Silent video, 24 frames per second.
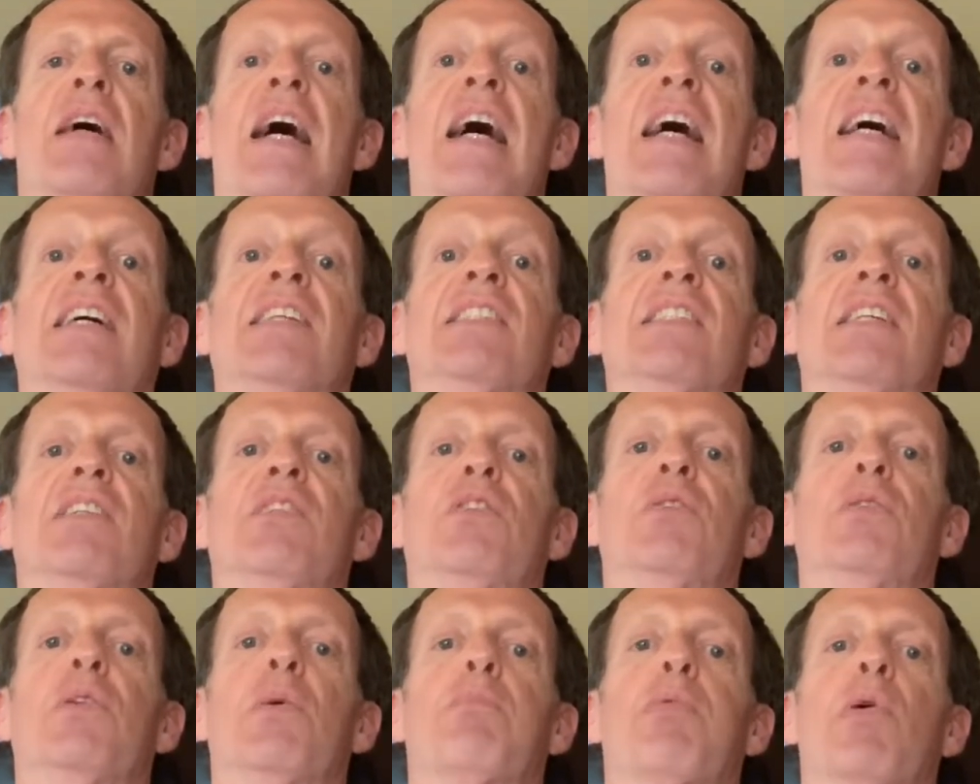As I
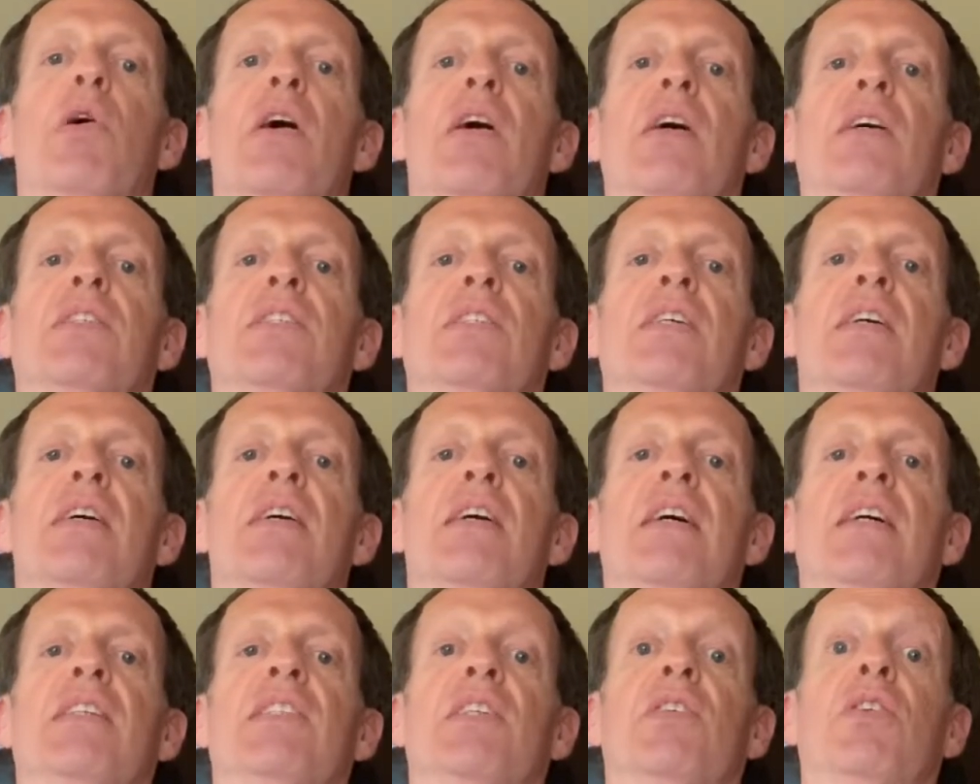do the press,
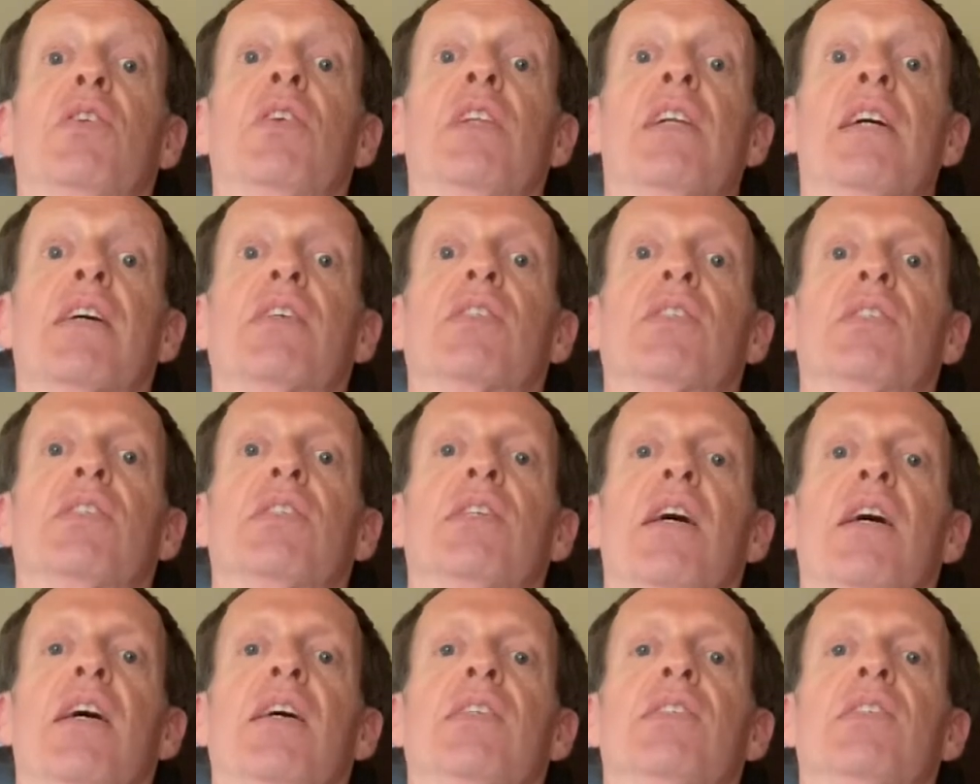as I do the
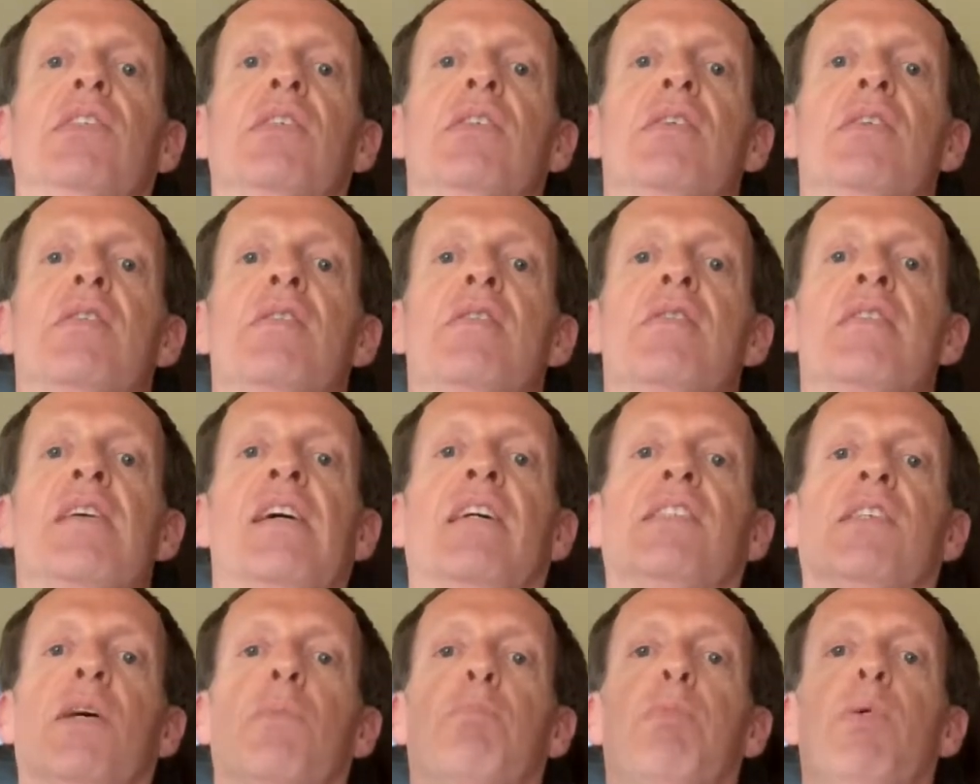exercise,
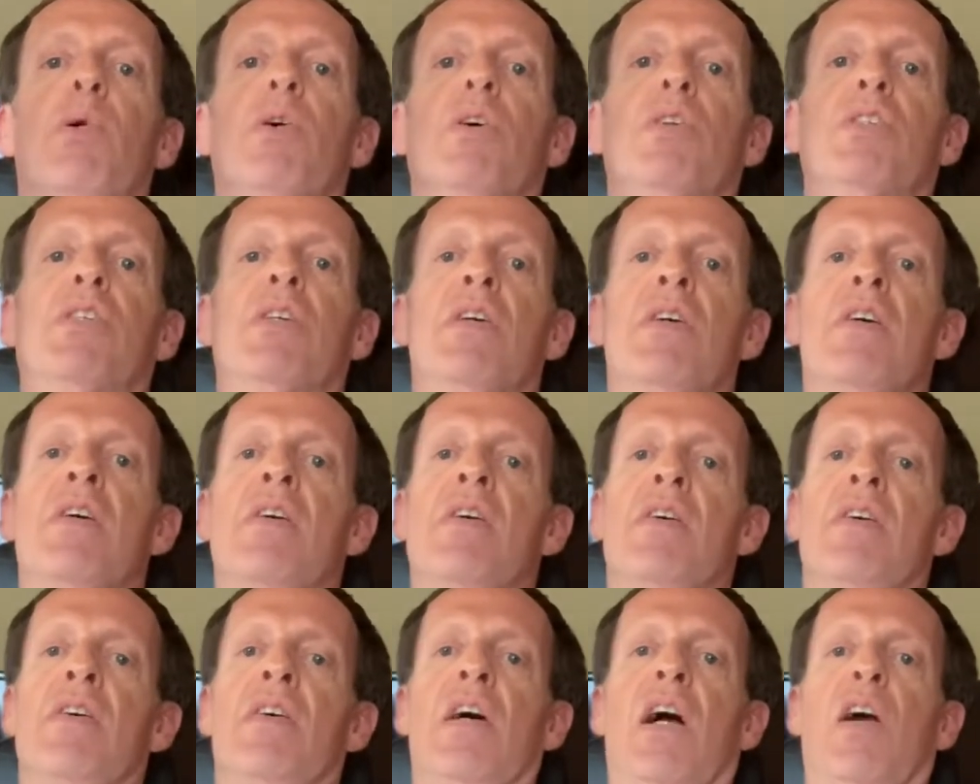as I push,
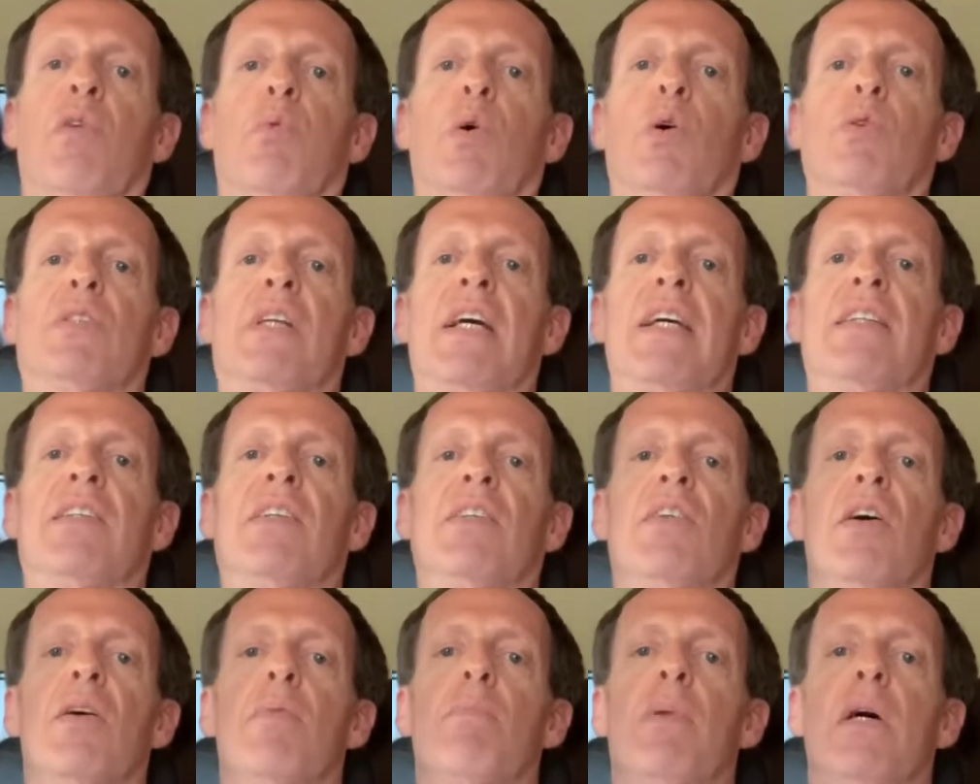I rotate the
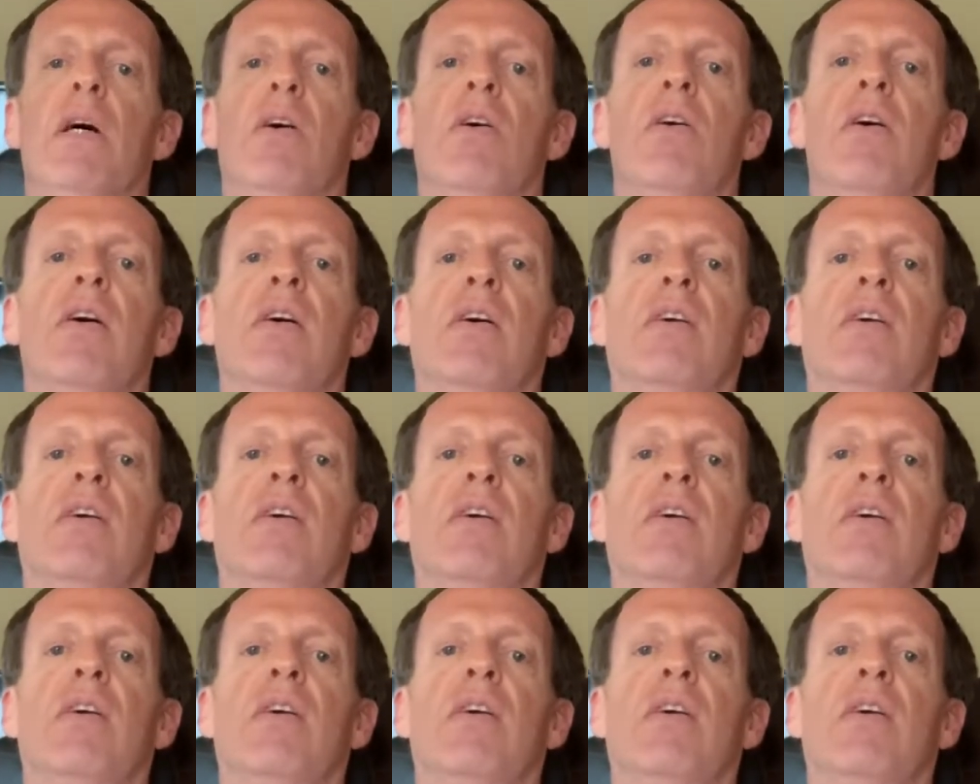dumbbell.